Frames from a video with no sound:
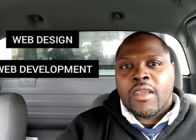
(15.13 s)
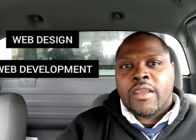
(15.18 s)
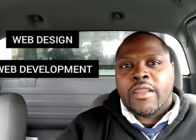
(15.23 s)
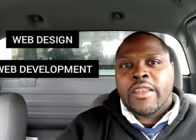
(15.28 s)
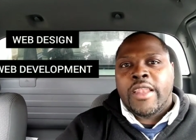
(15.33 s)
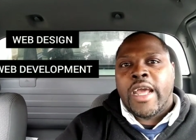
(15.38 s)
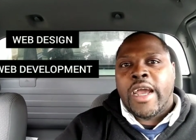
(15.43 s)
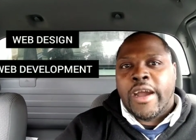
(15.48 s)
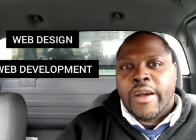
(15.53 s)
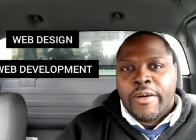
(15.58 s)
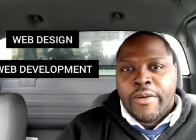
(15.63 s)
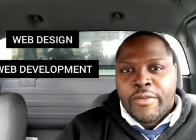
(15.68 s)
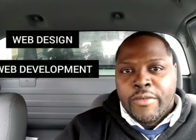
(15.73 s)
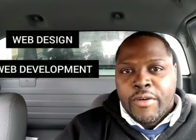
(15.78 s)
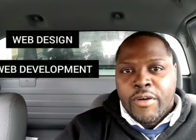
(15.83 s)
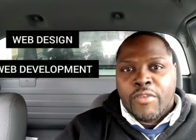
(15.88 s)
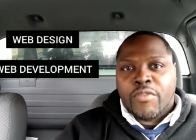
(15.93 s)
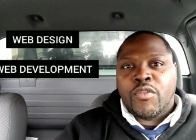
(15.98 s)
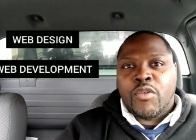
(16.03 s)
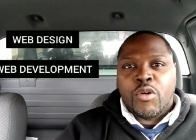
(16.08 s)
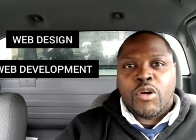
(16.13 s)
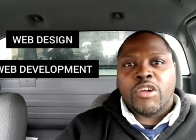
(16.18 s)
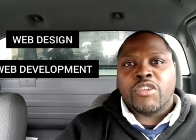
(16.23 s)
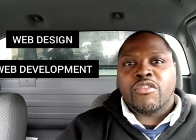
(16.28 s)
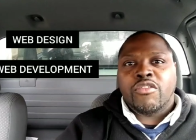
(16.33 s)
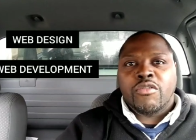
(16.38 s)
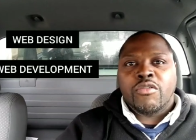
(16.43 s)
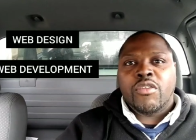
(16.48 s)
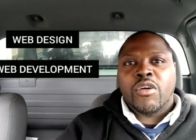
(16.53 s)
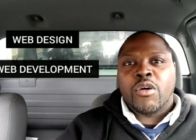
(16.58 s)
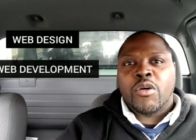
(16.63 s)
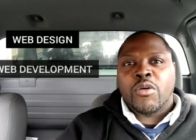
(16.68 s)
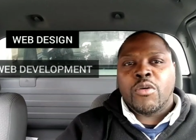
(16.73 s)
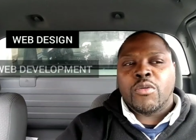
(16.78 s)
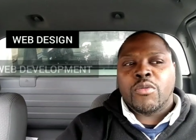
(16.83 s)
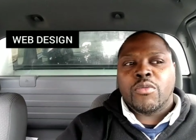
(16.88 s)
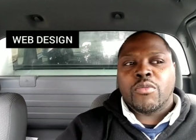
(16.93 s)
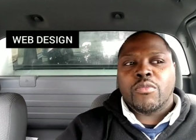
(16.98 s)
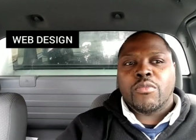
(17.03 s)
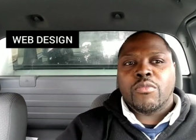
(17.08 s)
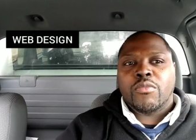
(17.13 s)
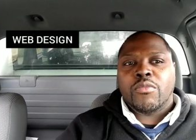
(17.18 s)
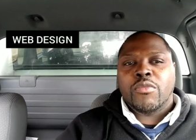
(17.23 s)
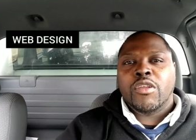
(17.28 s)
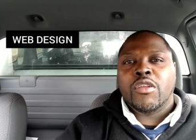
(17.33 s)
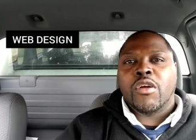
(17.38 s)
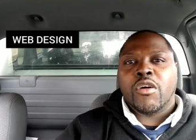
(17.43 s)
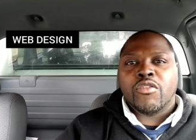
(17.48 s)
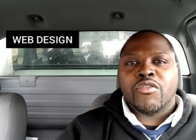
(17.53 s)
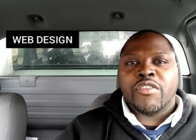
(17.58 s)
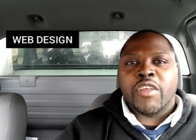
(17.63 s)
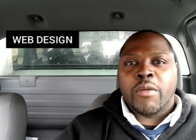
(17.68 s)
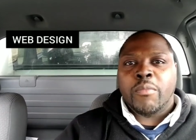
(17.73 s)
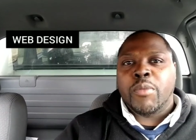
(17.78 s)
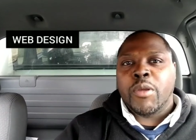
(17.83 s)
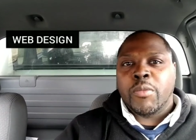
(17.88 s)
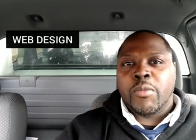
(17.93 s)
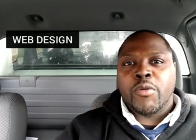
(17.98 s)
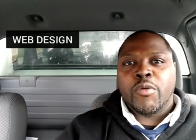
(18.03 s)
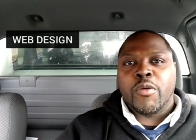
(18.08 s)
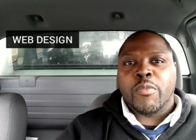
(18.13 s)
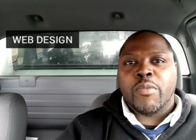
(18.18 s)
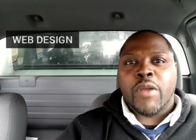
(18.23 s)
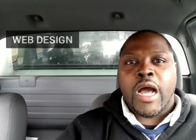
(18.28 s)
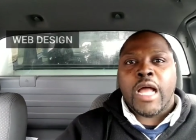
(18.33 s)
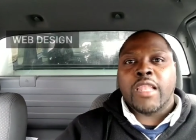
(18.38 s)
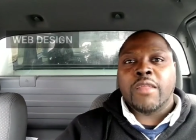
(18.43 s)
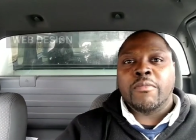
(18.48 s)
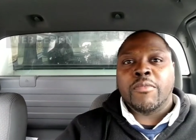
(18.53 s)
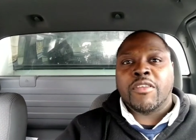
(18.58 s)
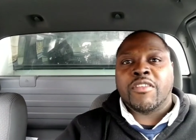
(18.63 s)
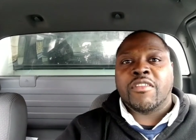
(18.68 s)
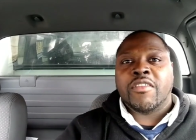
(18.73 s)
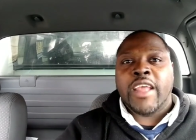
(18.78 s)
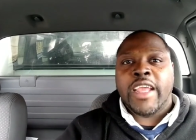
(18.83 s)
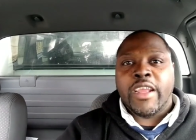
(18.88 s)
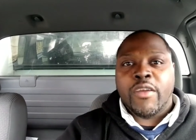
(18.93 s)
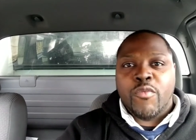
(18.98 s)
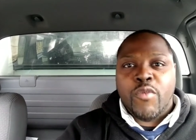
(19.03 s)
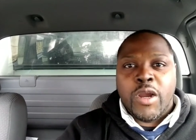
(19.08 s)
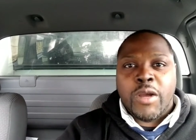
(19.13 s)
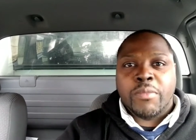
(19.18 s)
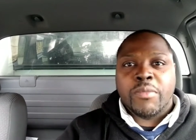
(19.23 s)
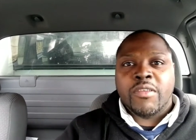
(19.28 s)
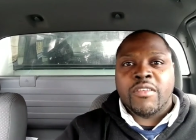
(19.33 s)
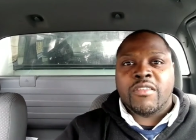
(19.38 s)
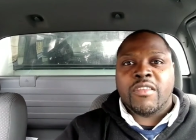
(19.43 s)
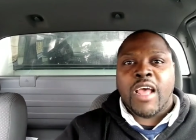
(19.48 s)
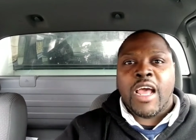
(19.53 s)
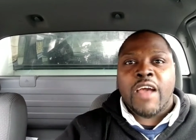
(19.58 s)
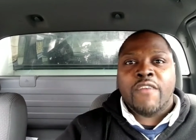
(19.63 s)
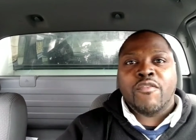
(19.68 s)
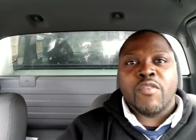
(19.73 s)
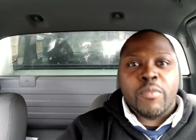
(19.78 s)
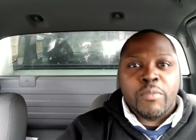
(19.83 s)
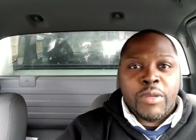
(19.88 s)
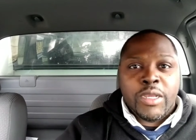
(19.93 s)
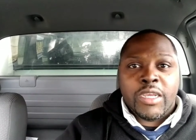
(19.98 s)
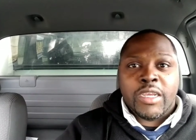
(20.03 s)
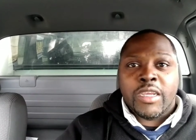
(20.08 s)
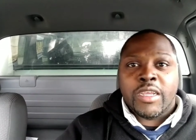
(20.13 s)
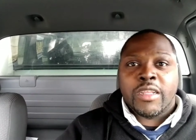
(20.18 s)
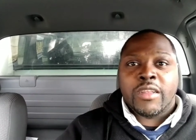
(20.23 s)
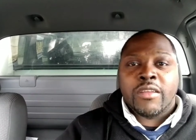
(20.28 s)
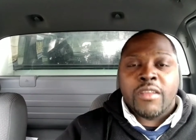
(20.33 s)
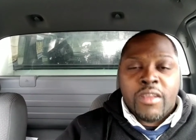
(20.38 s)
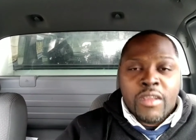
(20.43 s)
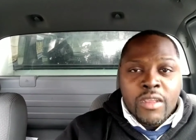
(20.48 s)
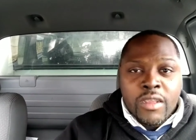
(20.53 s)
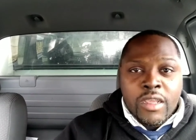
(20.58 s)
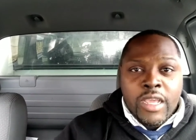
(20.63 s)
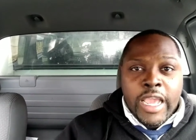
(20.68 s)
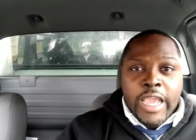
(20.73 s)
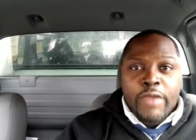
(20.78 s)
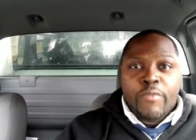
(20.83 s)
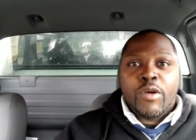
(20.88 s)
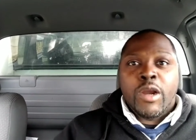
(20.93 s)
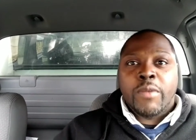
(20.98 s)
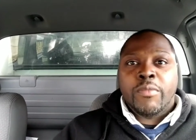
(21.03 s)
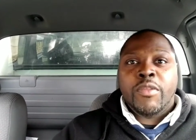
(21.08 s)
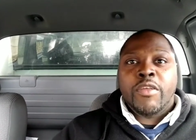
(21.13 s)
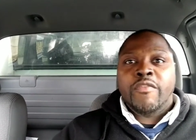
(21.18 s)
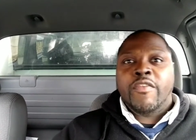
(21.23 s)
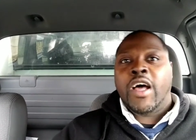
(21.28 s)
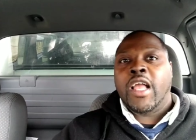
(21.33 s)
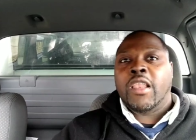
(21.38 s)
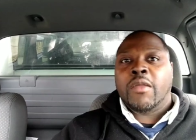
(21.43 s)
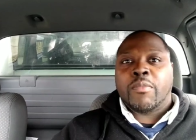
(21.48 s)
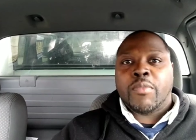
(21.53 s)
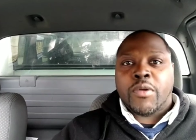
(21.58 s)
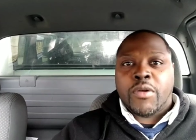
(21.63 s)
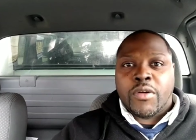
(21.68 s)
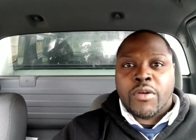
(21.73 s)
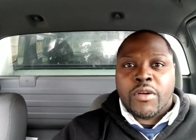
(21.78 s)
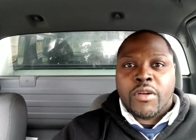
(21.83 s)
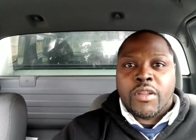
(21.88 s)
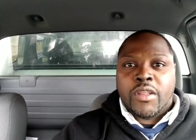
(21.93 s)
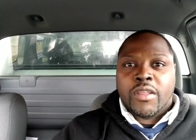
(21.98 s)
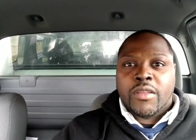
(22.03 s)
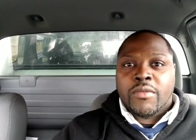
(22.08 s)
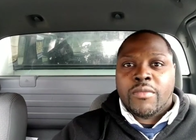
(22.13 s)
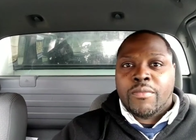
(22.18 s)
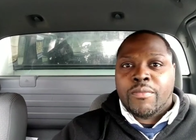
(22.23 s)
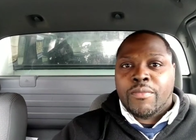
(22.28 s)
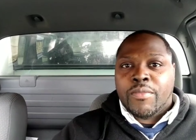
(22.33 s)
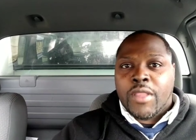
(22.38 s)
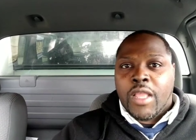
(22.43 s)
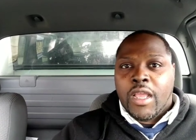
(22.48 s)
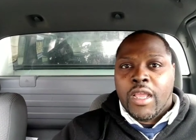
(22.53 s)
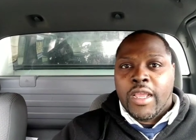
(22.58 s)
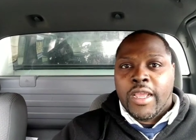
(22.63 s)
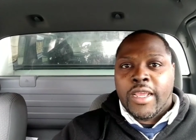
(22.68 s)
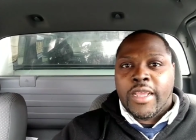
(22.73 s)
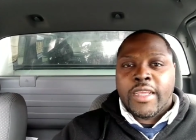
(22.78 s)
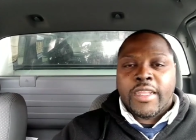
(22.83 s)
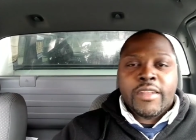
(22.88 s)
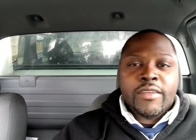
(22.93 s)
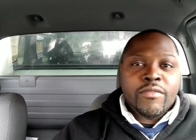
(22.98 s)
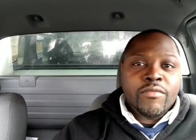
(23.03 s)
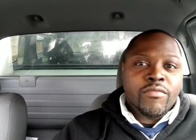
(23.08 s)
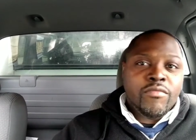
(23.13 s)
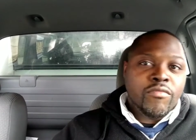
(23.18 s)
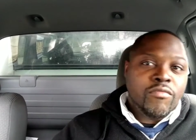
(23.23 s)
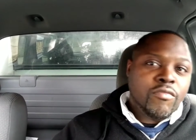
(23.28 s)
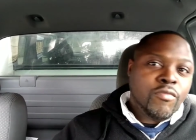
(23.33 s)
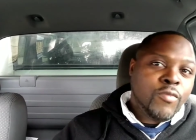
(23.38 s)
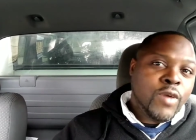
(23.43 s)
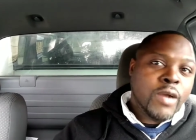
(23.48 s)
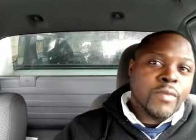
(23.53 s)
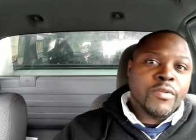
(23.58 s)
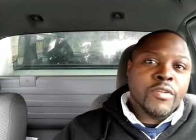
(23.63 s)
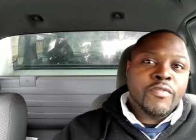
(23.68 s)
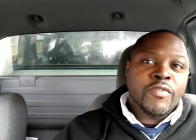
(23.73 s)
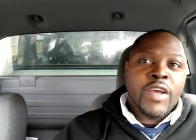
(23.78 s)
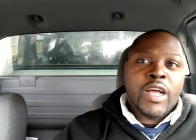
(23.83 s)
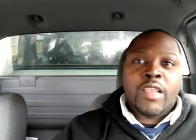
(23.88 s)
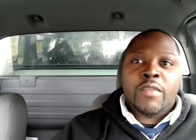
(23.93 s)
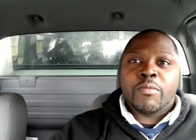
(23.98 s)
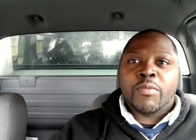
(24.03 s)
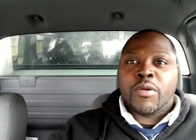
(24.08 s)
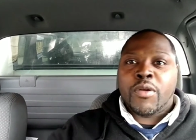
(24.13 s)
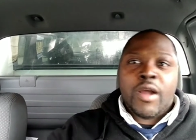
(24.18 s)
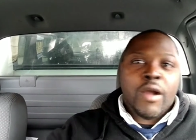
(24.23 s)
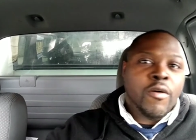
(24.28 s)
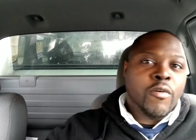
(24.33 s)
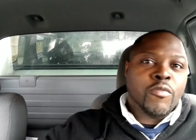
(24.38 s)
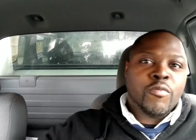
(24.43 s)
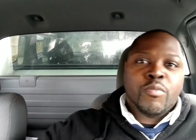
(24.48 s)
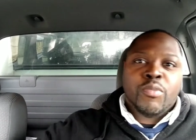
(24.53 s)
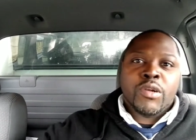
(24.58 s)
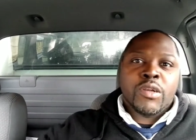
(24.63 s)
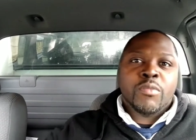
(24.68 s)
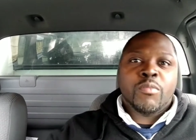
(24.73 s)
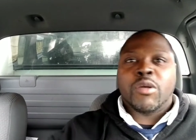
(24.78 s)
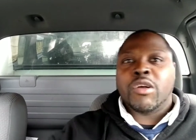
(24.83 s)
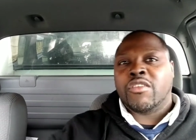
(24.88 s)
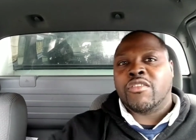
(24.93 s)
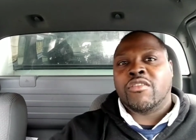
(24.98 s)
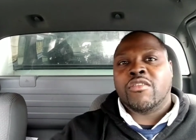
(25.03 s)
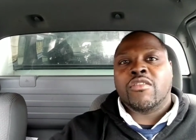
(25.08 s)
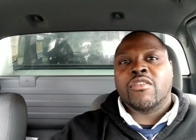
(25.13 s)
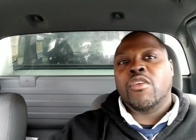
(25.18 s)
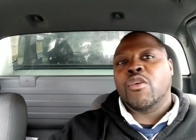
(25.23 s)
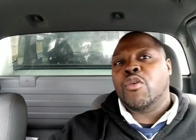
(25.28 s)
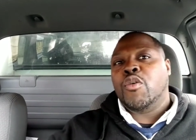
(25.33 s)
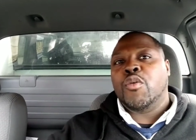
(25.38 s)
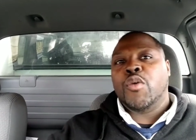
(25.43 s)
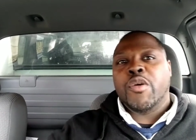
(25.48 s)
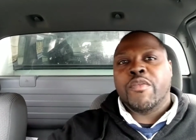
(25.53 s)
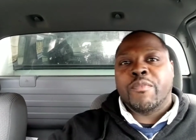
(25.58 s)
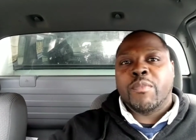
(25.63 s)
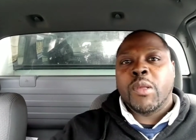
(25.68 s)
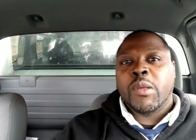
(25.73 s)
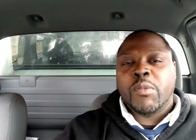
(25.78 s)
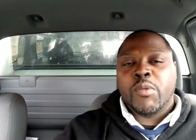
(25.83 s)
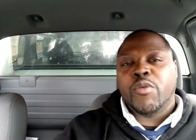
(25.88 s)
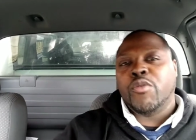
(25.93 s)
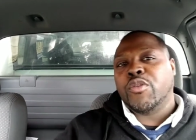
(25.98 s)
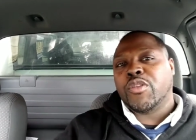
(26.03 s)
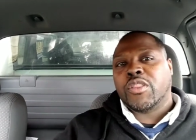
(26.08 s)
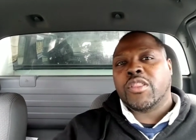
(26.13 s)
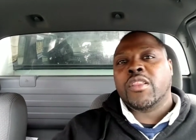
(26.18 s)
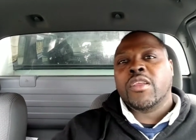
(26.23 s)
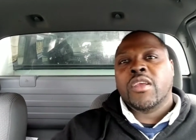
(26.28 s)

Now, of course, you know, some people will probably mistake web design for being a web developer. And web developer, I don't pretty much know if people would